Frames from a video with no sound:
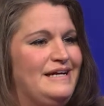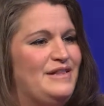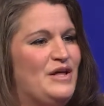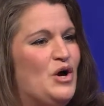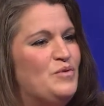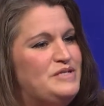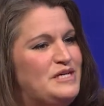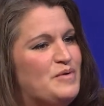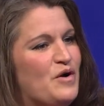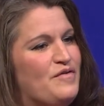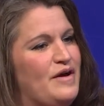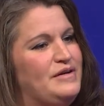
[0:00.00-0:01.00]
Home
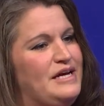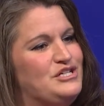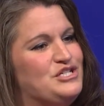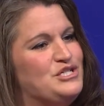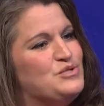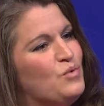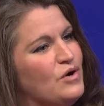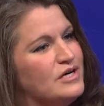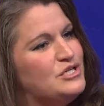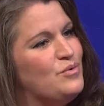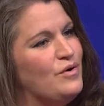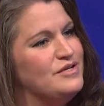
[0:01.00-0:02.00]
Depot Foundation's
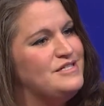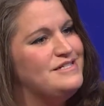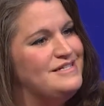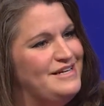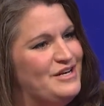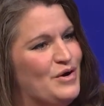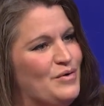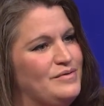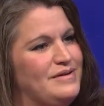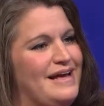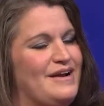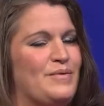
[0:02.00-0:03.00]
work towards, I don't
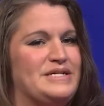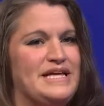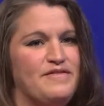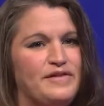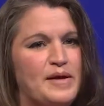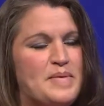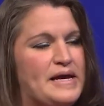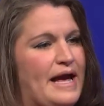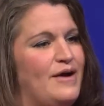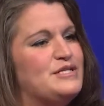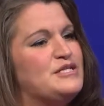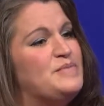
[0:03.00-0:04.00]
want to say flipping
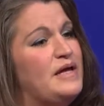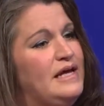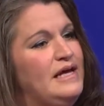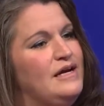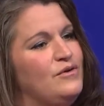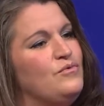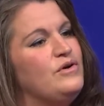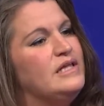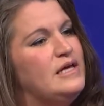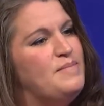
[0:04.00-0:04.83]
houses, but really